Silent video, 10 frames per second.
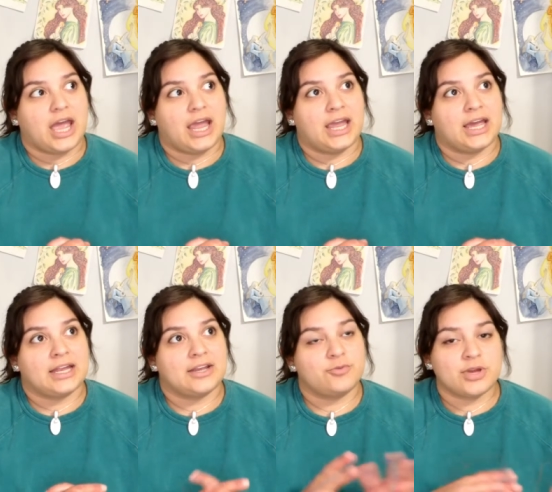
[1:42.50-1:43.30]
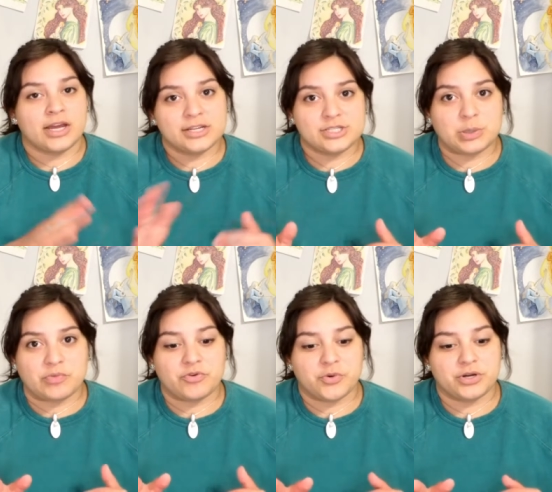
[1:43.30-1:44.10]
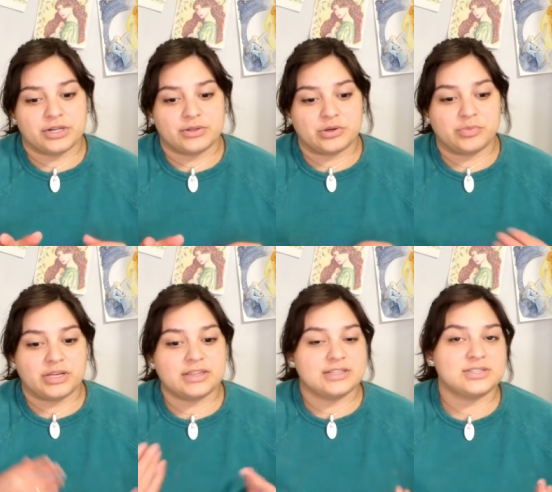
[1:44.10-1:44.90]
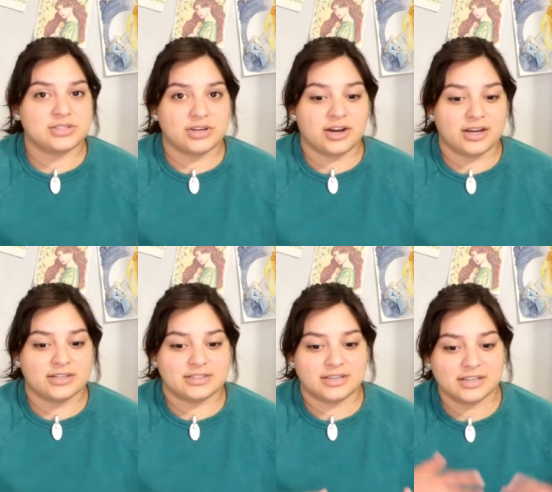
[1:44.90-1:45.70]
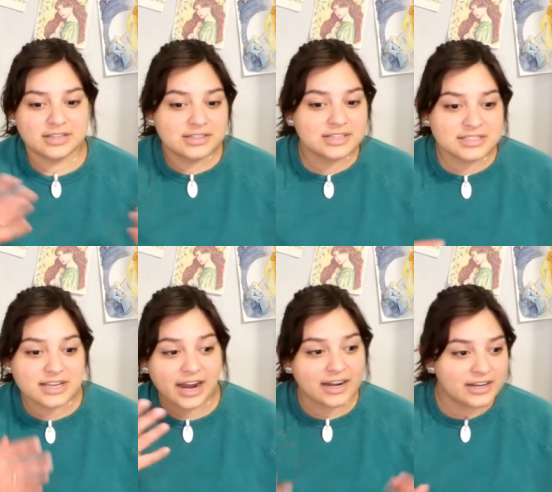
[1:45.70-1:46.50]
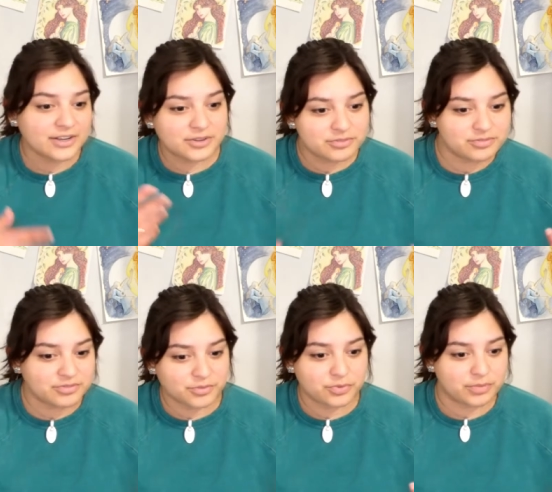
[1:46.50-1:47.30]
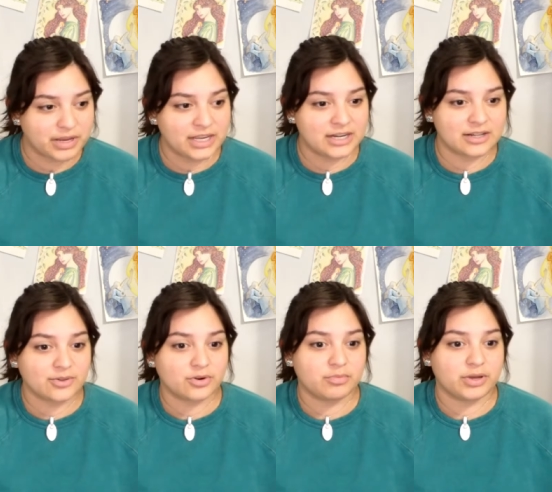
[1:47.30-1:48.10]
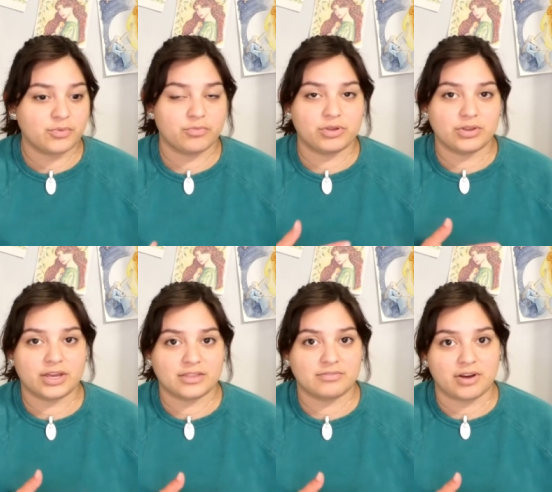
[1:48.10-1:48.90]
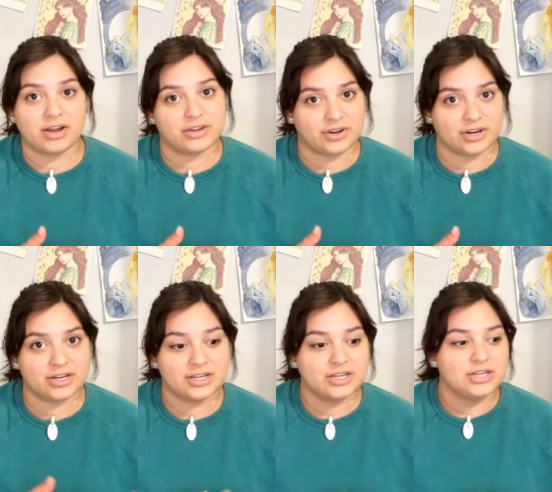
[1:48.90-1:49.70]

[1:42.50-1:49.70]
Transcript: And if we kind of jump forward a little bit, this thought is kind of repeated a little bit when we look at the Vanyar.